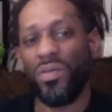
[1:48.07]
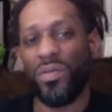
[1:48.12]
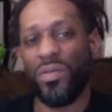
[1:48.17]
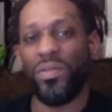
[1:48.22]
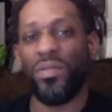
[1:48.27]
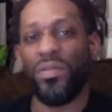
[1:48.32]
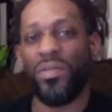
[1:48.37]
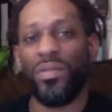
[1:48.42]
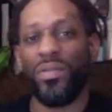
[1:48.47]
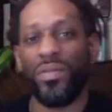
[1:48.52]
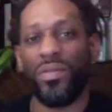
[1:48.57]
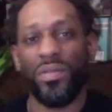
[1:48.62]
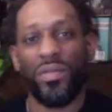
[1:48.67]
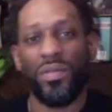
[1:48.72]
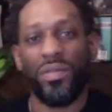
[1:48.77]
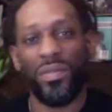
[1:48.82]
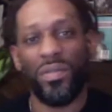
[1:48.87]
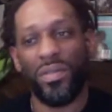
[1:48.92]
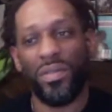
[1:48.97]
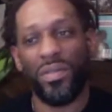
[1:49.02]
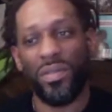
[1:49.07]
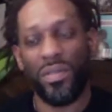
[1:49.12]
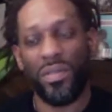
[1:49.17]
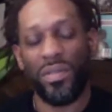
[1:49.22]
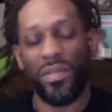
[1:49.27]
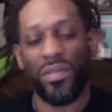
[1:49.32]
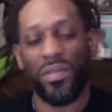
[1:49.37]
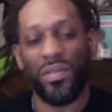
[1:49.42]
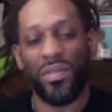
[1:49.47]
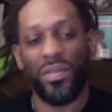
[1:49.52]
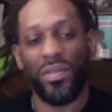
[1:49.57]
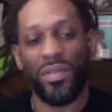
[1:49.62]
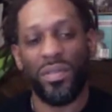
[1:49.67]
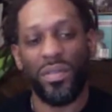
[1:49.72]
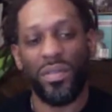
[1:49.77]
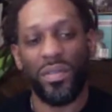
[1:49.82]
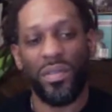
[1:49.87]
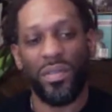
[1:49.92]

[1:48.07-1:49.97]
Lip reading: (silence)